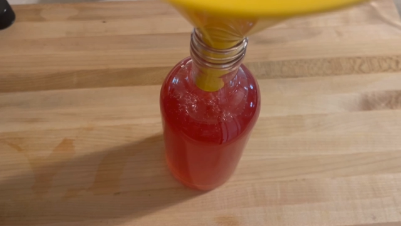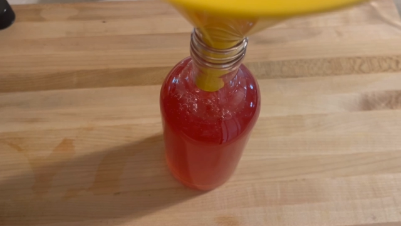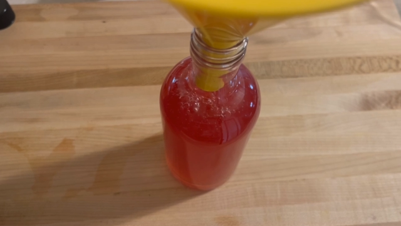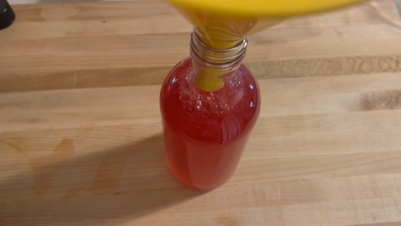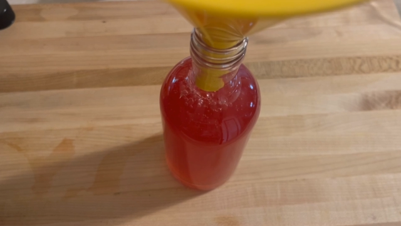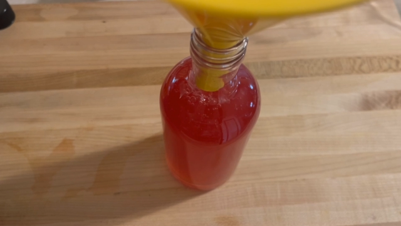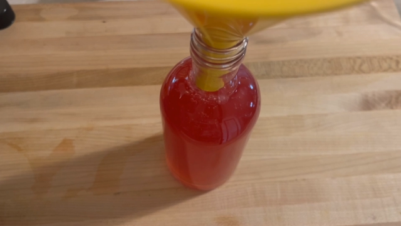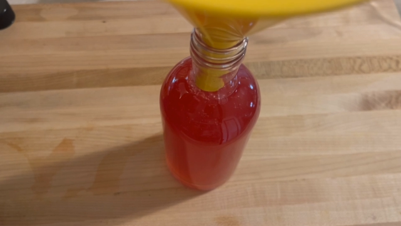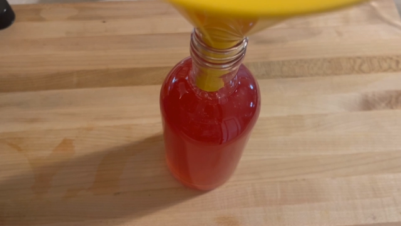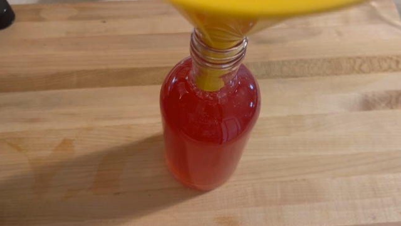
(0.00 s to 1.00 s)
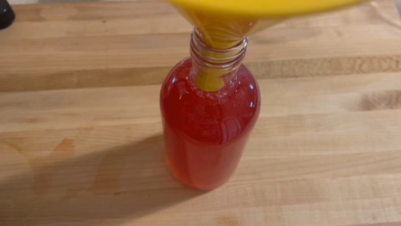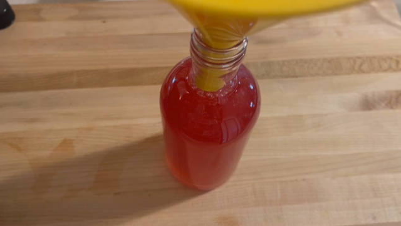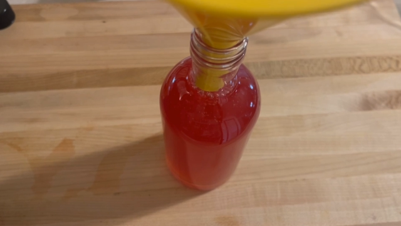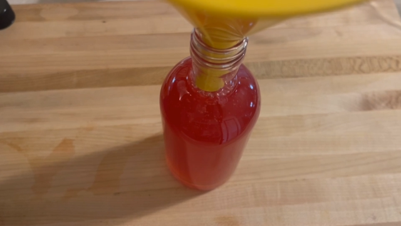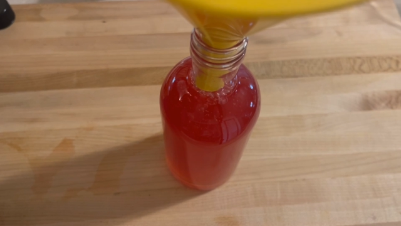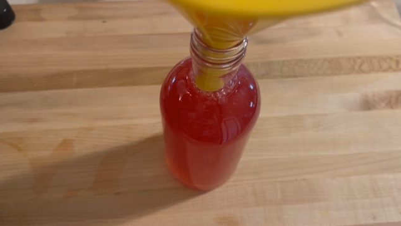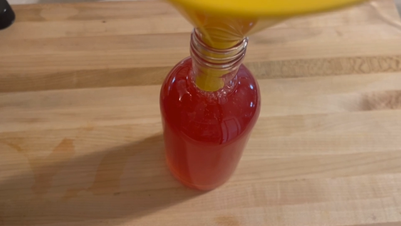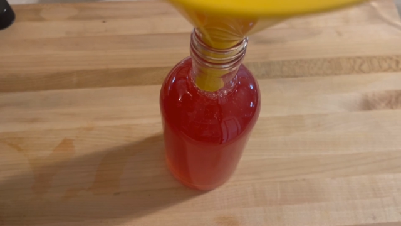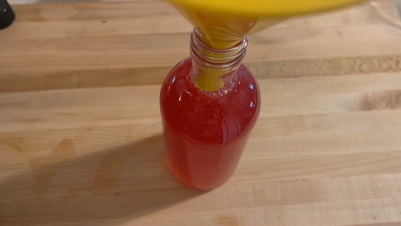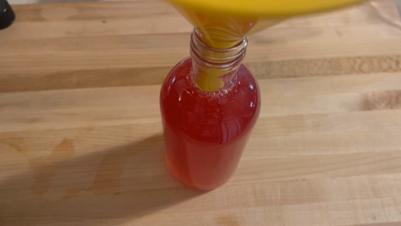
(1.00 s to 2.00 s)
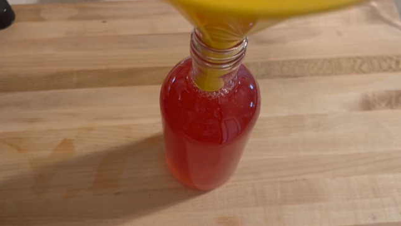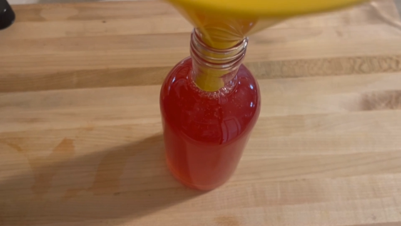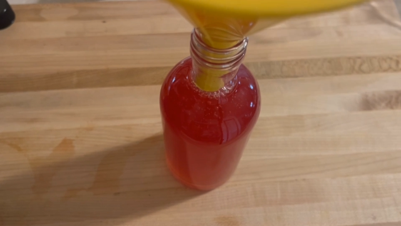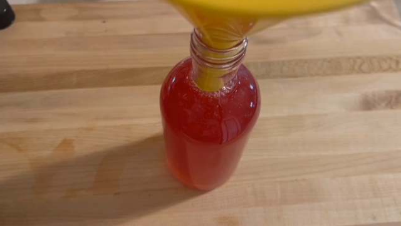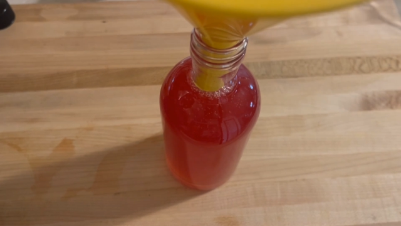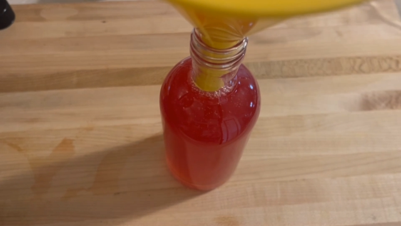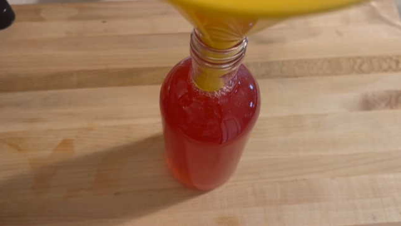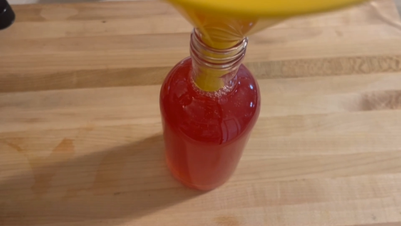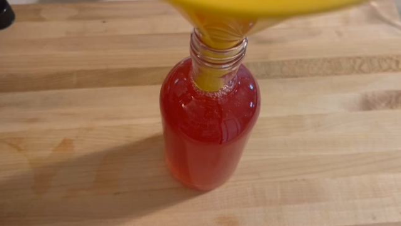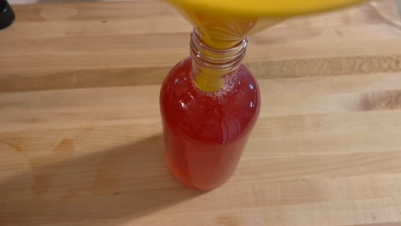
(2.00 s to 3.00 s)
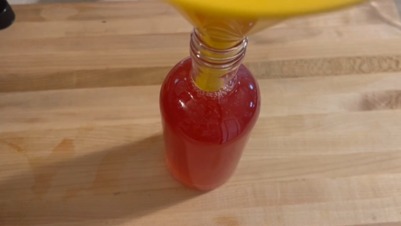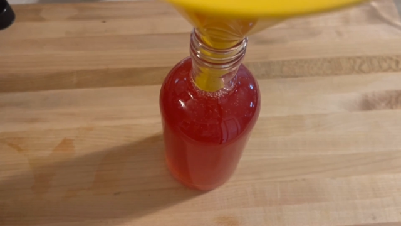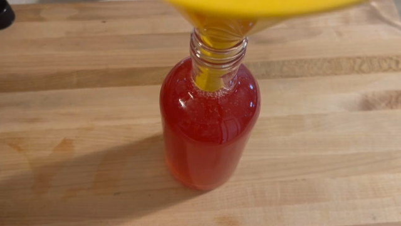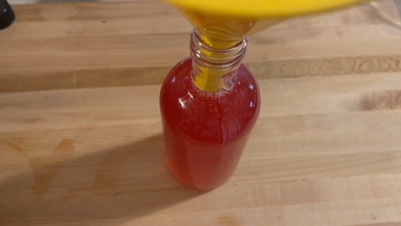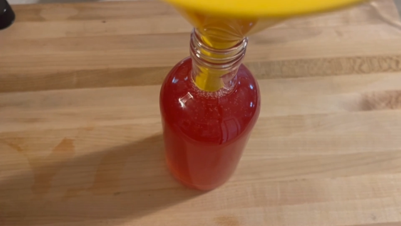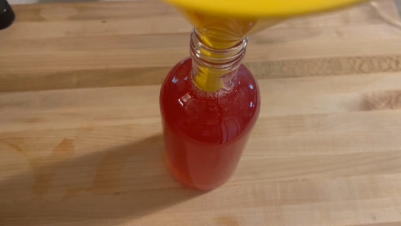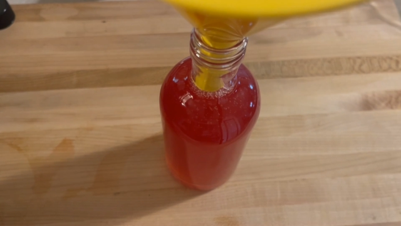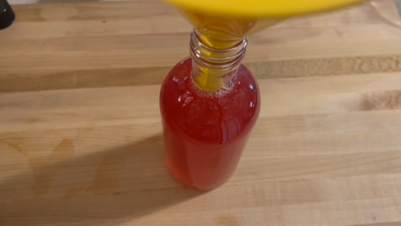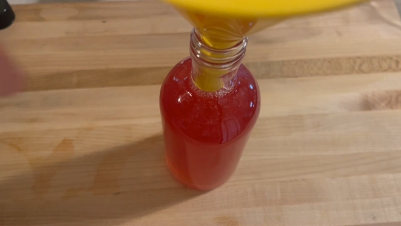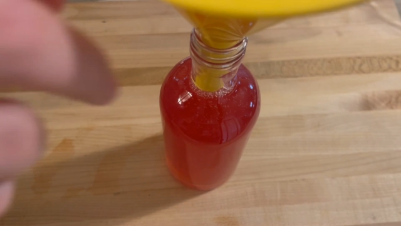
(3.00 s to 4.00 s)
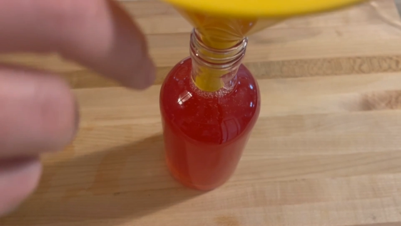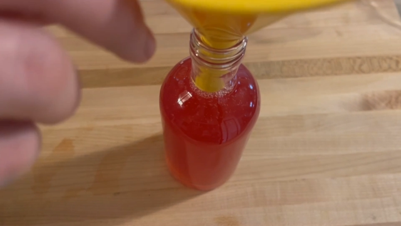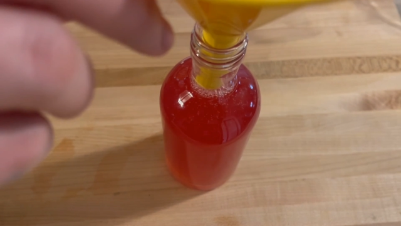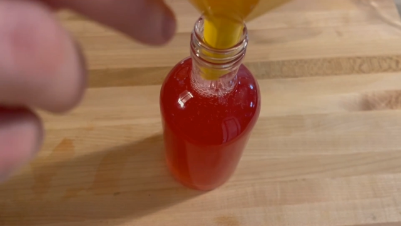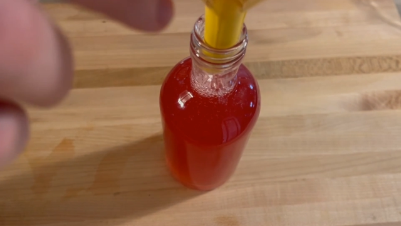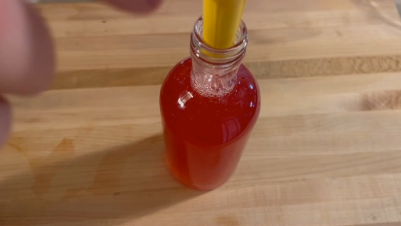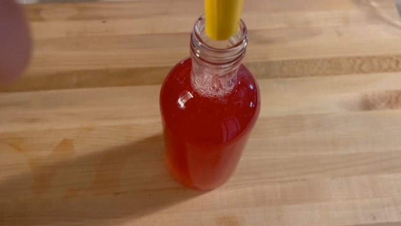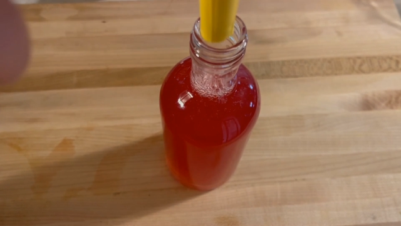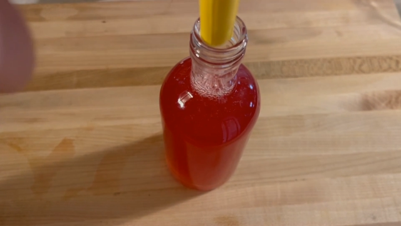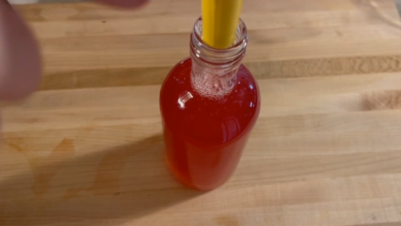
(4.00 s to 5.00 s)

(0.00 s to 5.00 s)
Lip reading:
Nobody's mouth can be seen.